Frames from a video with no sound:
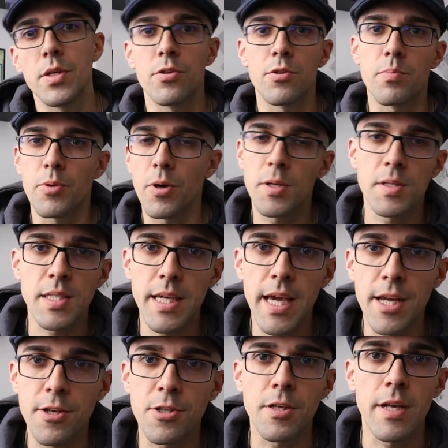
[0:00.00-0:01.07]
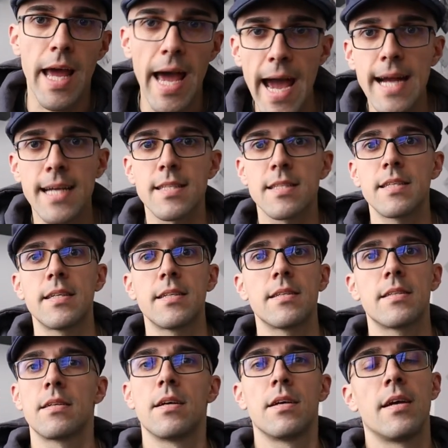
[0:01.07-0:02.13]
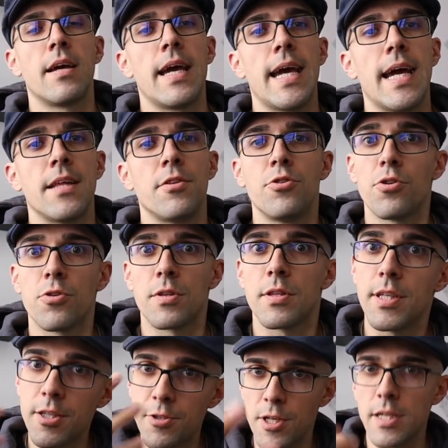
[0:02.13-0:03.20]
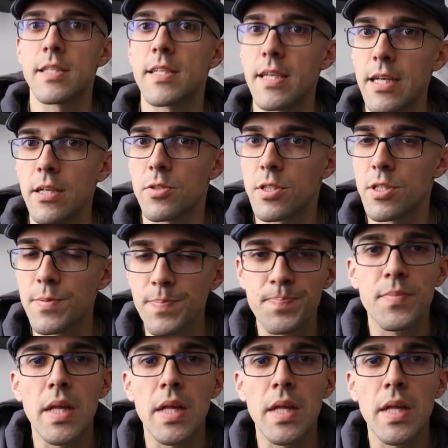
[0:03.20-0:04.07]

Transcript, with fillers: with your pronunciation, accent, and your teaching skills.